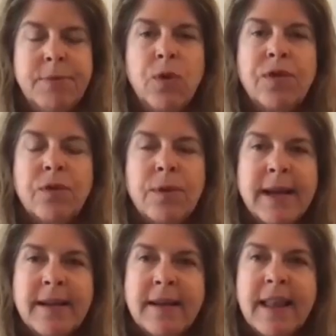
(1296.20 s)
both the
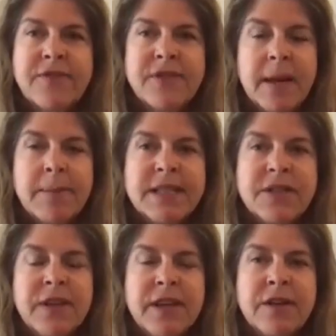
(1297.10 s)
right and left
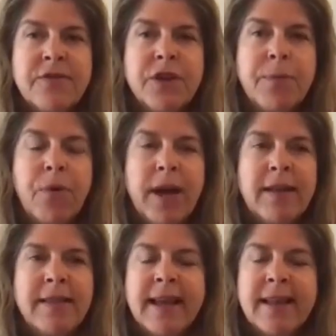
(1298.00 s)
hemisphere of your
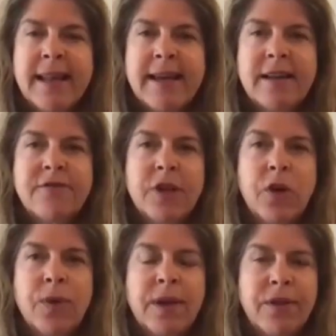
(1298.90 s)
brain, that light
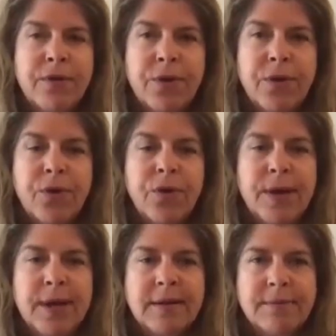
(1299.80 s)
flowing
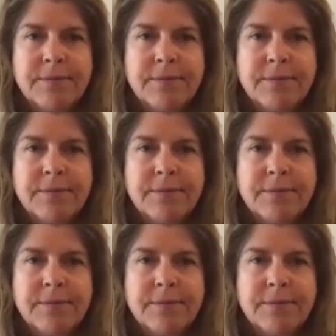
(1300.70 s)
through